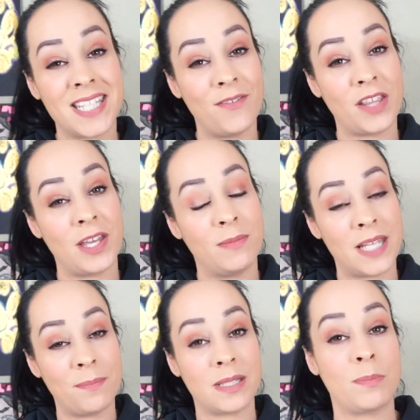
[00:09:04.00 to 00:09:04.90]
give it a thumbs
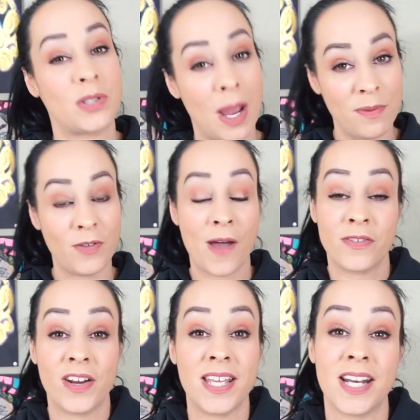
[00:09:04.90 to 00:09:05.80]
up, subscribe if you haven't
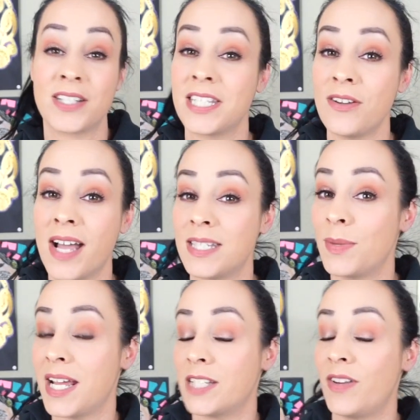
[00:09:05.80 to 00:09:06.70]
already, and I'll see you guys in my
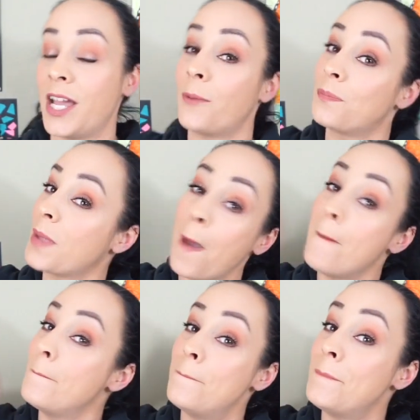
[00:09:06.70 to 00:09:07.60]
next video.
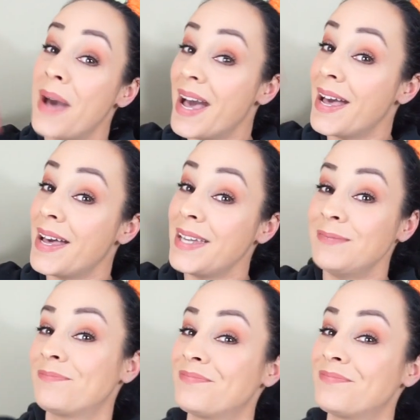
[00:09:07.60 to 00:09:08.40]
Bye!